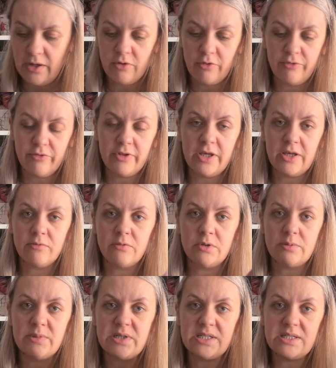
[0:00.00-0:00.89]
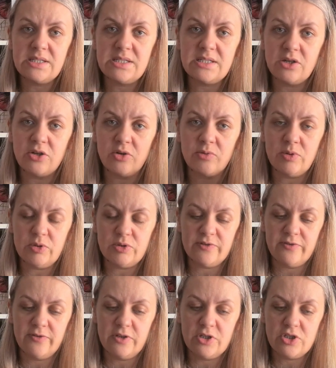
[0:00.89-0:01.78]
of leg warmers. These are
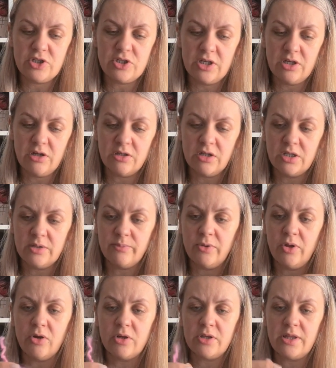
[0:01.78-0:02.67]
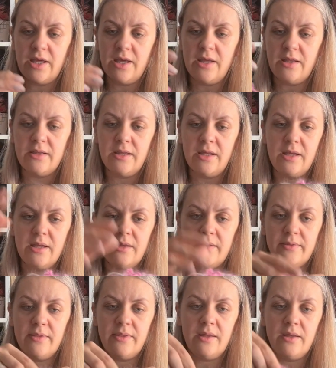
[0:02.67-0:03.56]
almost finished. They are not blocked, and
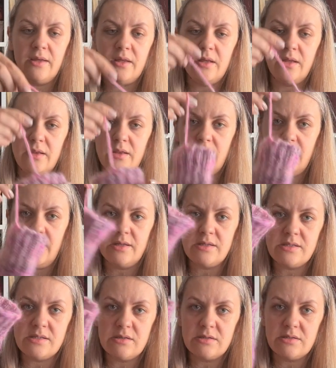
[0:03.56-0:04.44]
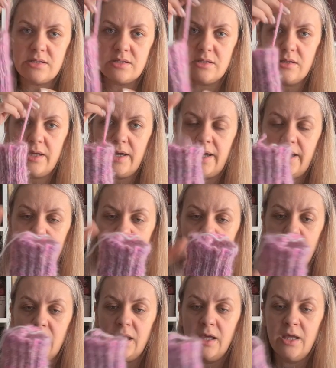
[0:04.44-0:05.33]
the ends are still
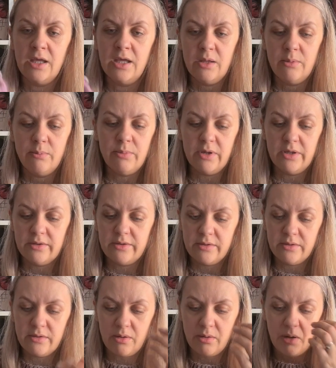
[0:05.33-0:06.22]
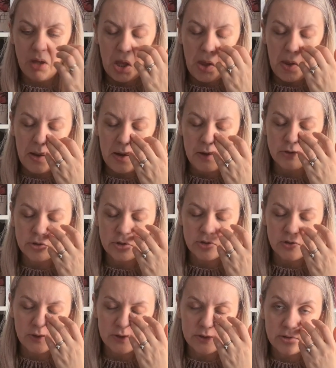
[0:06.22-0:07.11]
hanging. But our
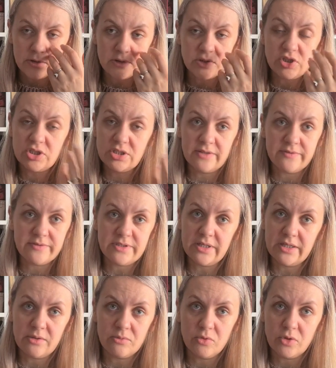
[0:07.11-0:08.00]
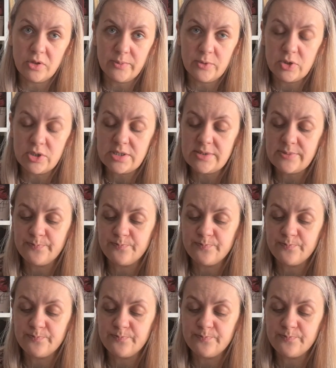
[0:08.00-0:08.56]
daughter, she loves leg warmers